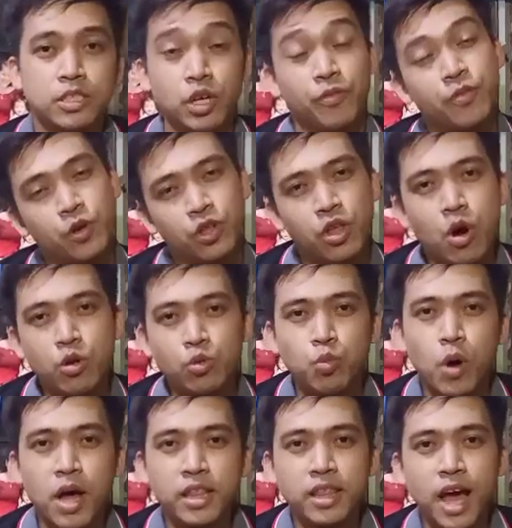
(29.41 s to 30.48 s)
So if you
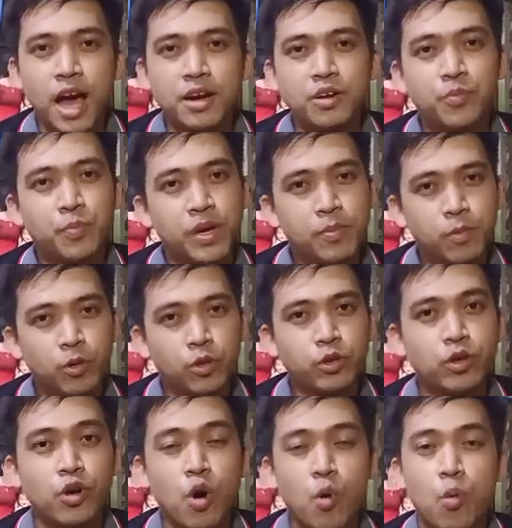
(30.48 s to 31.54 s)
don't want other people
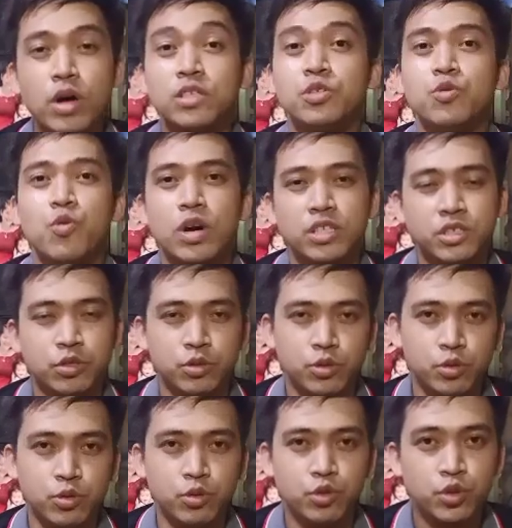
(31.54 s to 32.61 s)
to know what you watch on
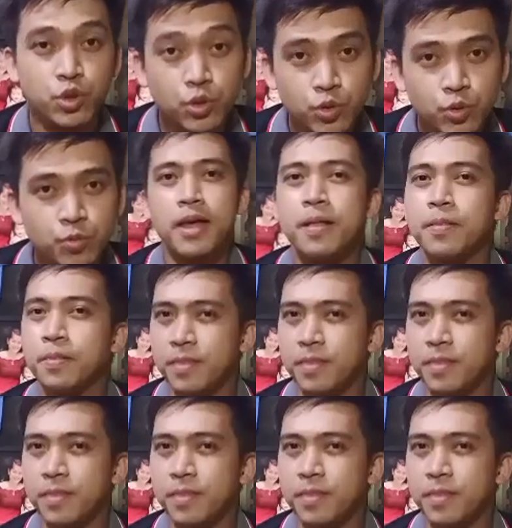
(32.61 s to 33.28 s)
YouTube,